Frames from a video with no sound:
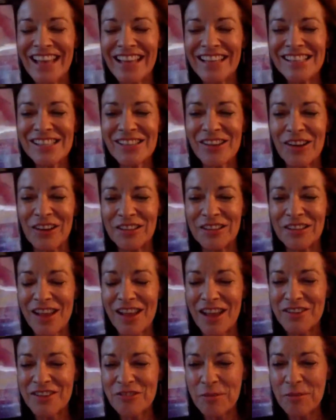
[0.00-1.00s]
is called
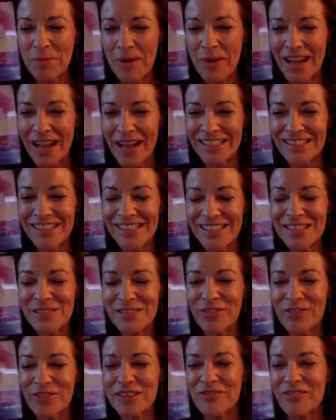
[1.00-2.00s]
Tantra Practices for
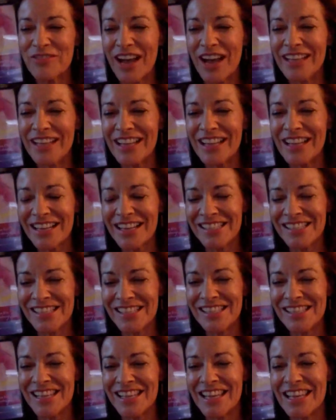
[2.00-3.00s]
Divine
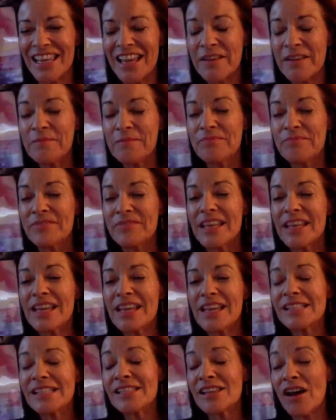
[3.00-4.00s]
Ecstasy.
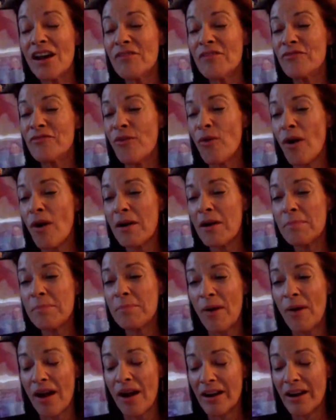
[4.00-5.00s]
It's a
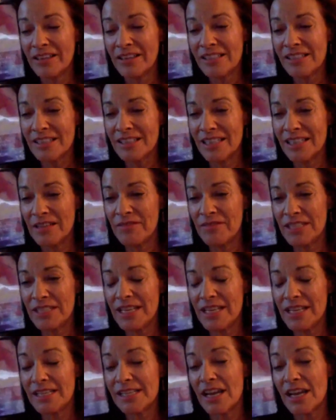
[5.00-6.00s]
4-part DVD.
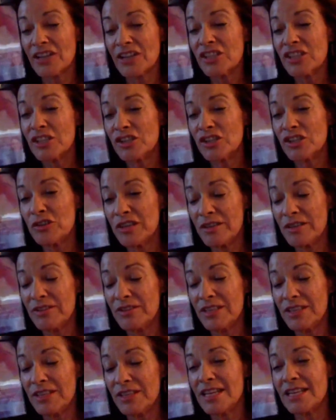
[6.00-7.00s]
It's actually 2
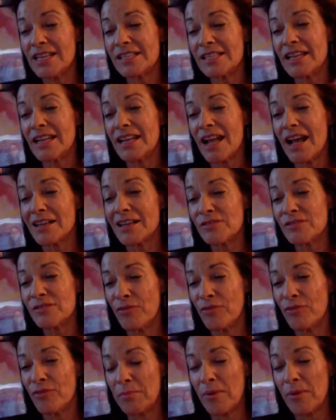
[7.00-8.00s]
DVDs, and it has
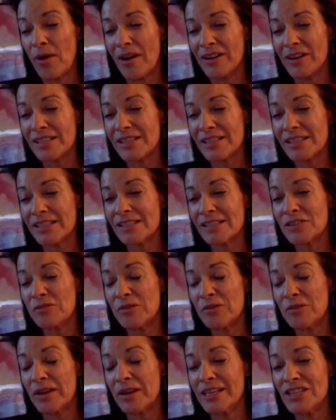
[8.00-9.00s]
4 parts,
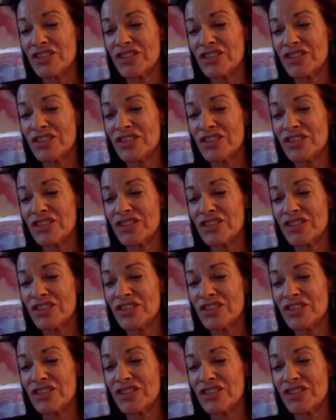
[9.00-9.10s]
2 on